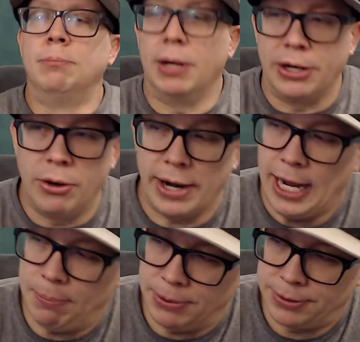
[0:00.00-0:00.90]
But you know what
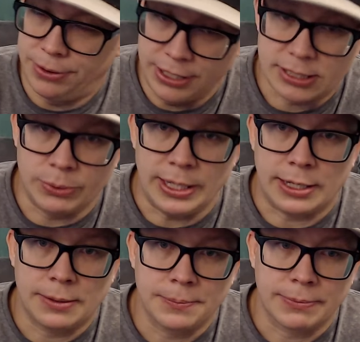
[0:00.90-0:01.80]
happened this
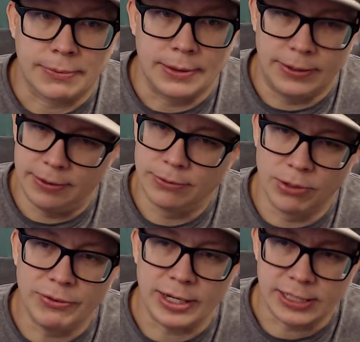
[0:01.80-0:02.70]
week?
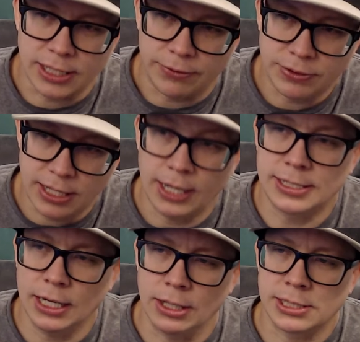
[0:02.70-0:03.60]
Riveting stuff.
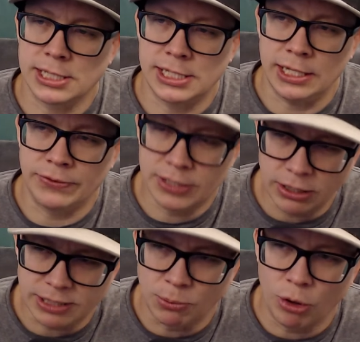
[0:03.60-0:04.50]
Tell us, Steve.
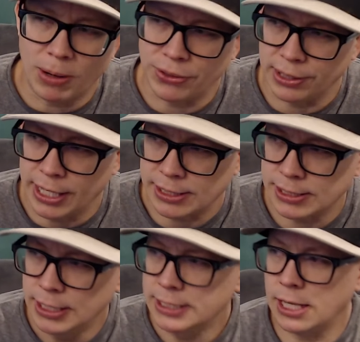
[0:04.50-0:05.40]
Tell us more about the
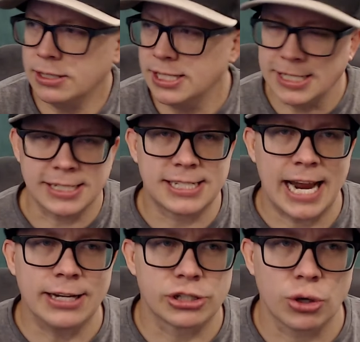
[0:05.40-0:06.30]
lettuce. Tell us this
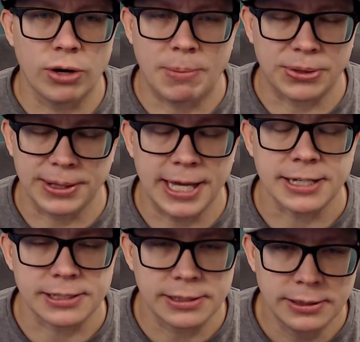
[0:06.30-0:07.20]
insane story about the
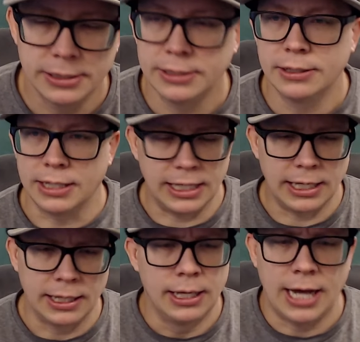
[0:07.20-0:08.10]
lettuce.
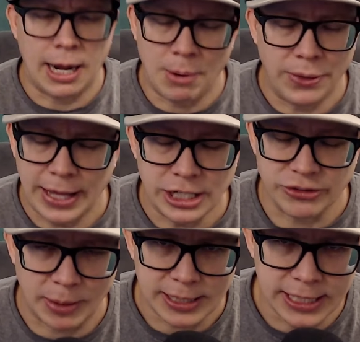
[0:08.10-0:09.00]
I'm on the edge
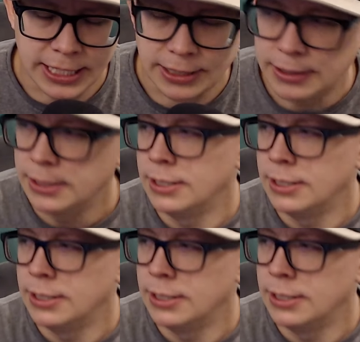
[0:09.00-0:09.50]
of my seat.